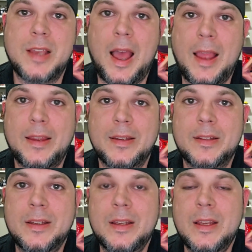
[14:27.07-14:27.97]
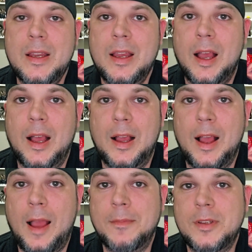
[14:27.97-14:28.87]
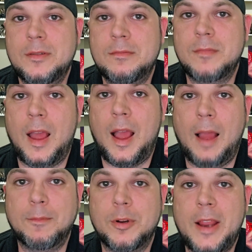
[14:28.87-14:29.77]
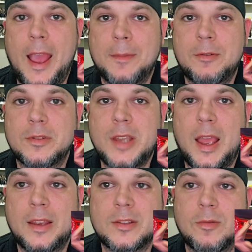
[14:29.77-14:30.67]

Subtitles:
Taya. I've been pretty happy with Taya's